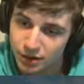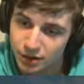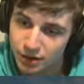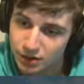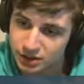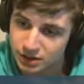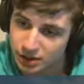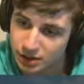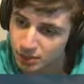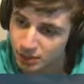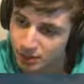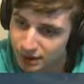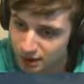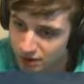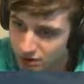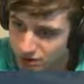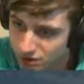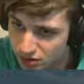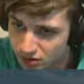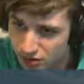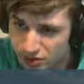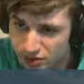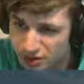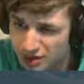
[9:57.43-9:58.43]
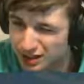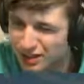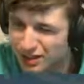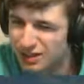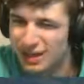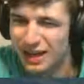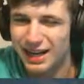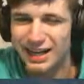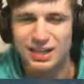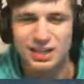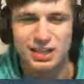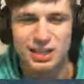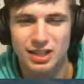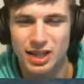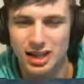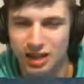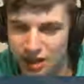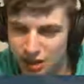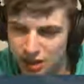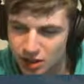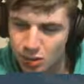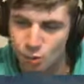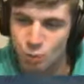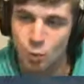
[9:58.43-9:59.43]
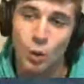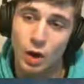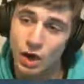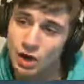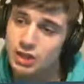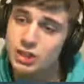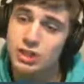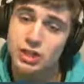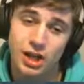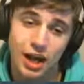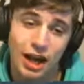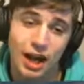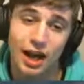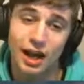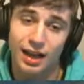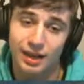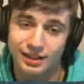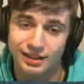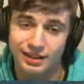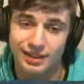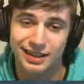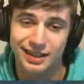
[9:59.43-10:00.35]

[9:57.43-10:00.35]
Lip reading: For example, I get Troll Slingers, I can just like one shot.